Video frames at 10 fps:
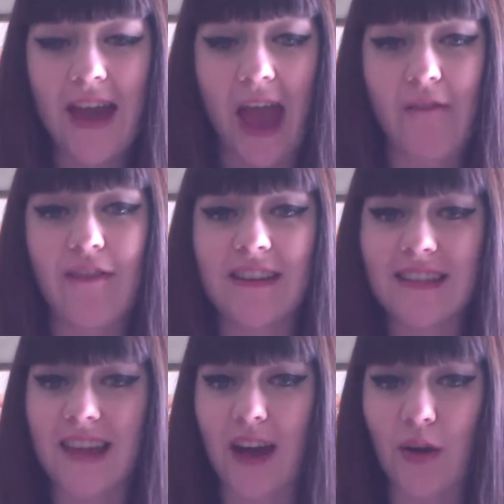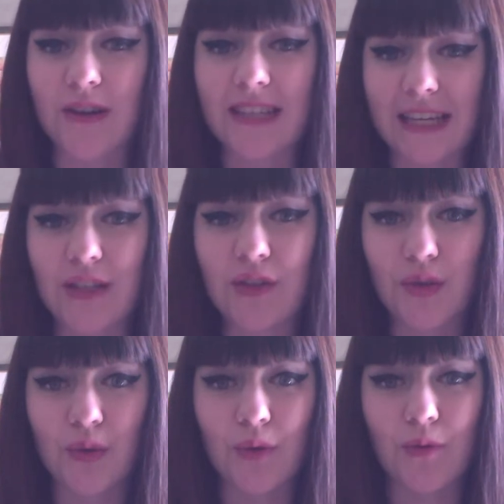effort that goes
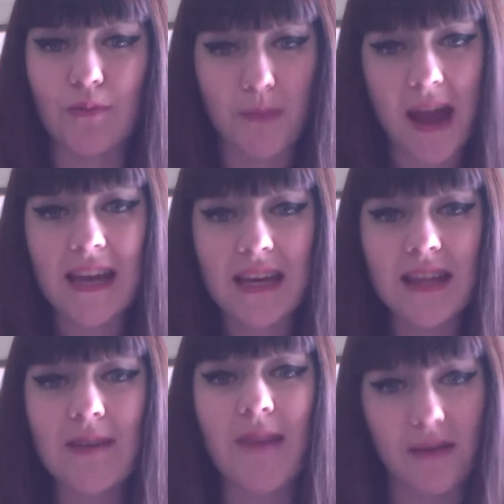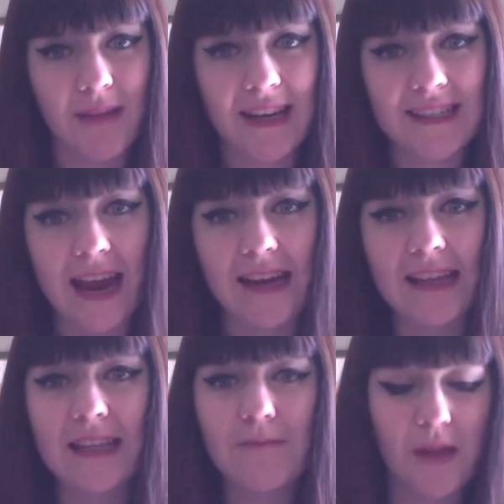into making them and maintaining
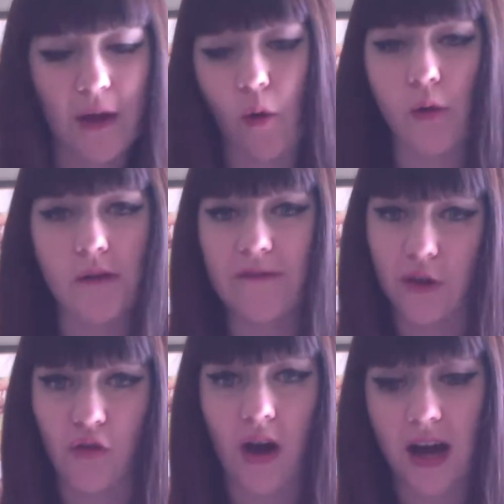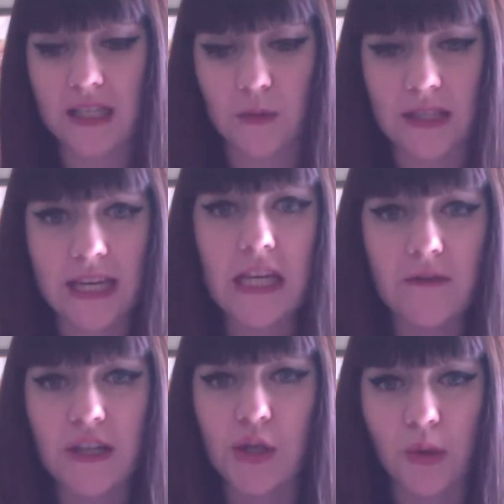them. Like all of the grass was
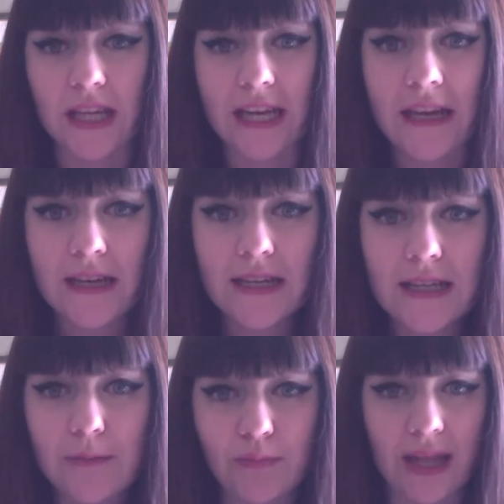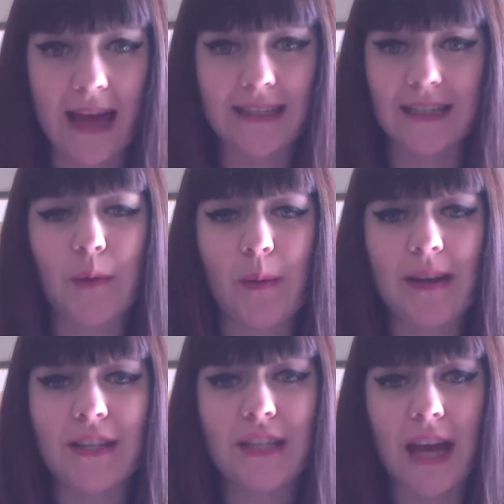individually planted. We
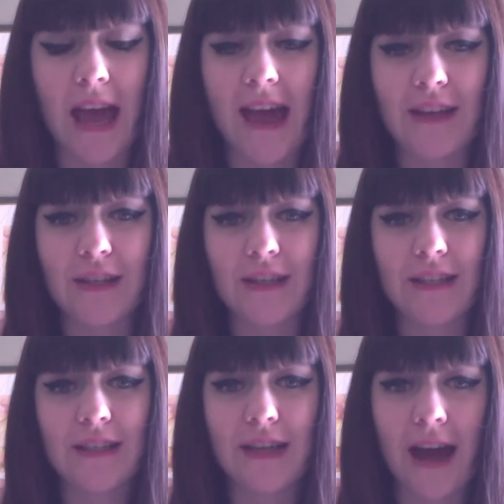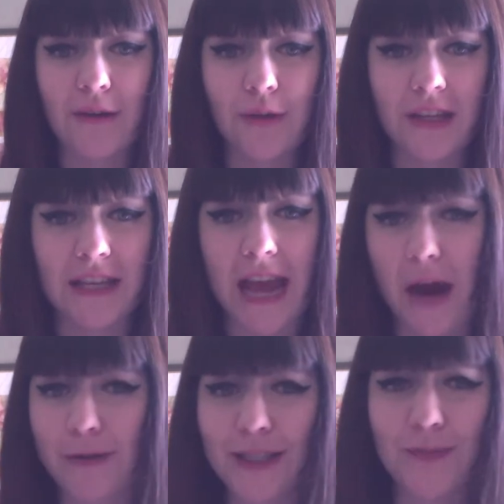went and had a look at the
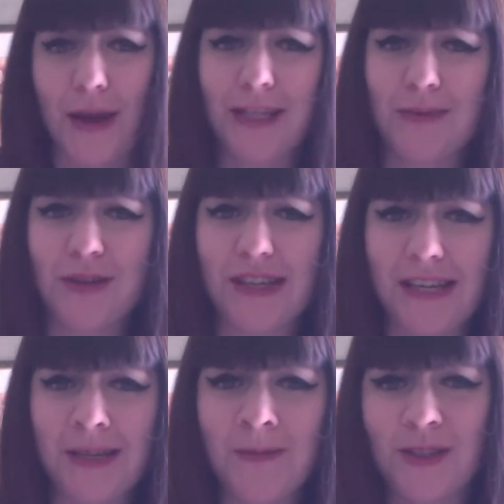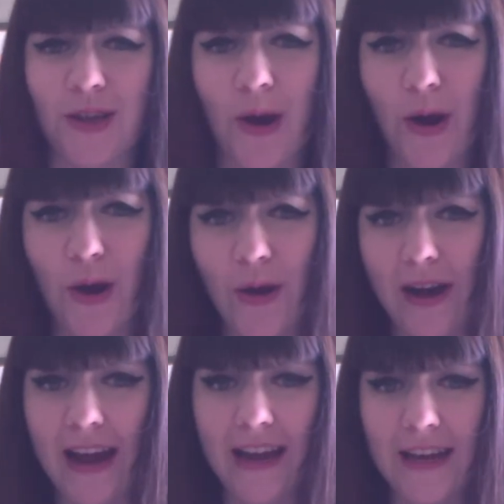Air and Space Museum, so
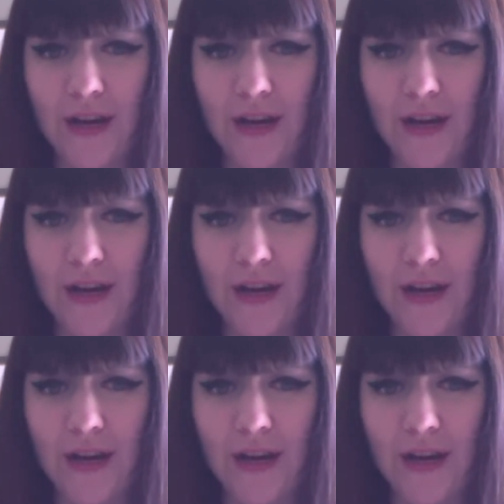I